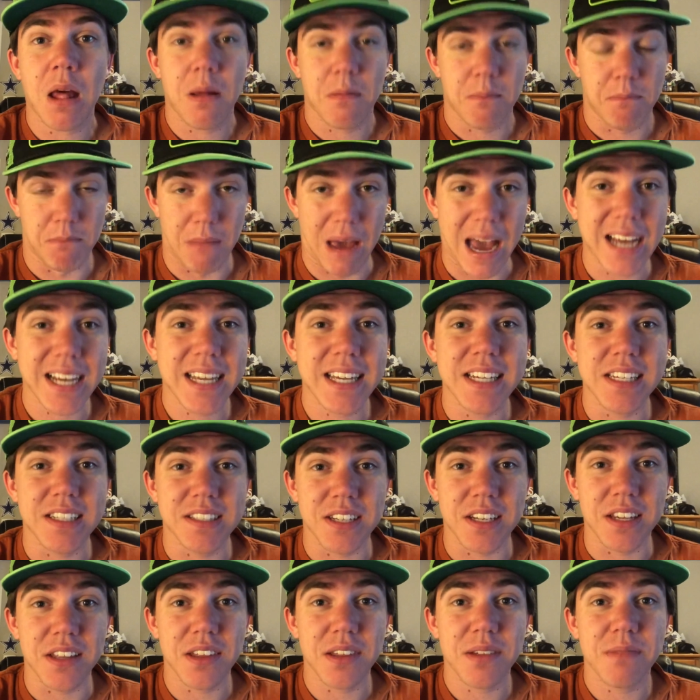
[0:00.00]
Matt
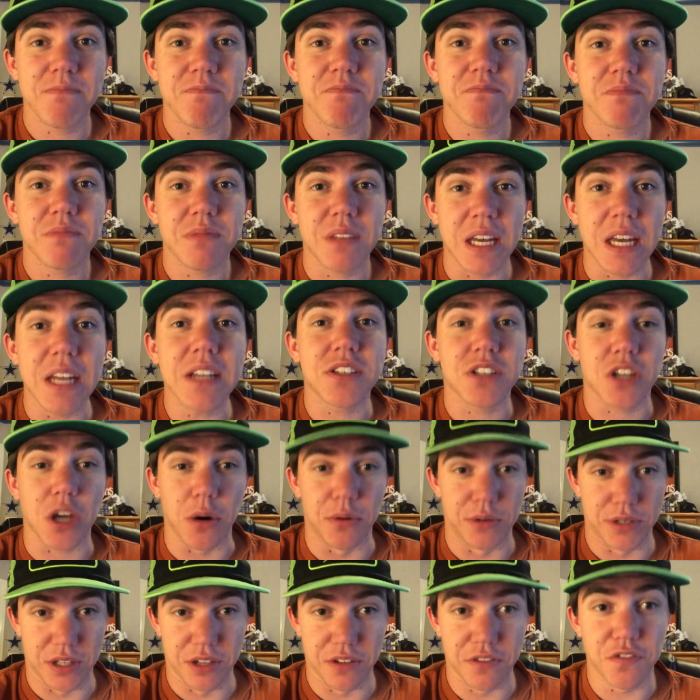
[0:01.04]
Kenseth is going
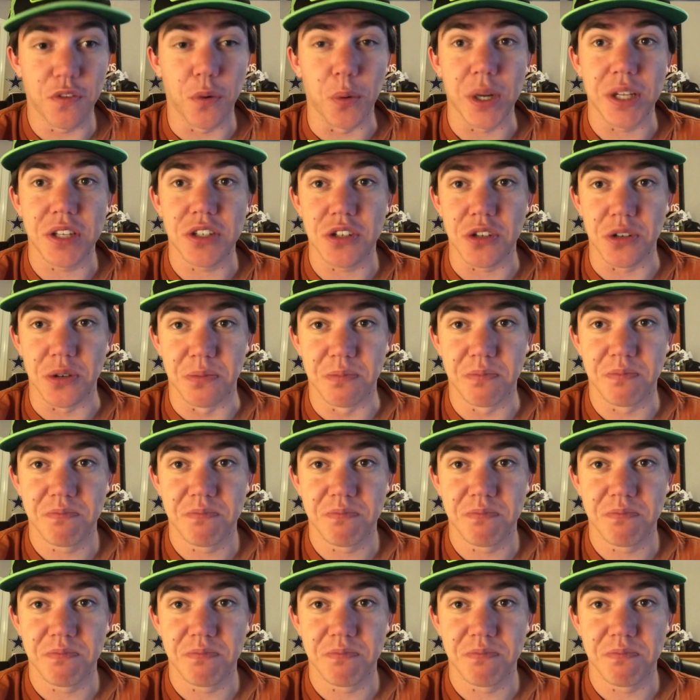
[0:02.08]
to the 42.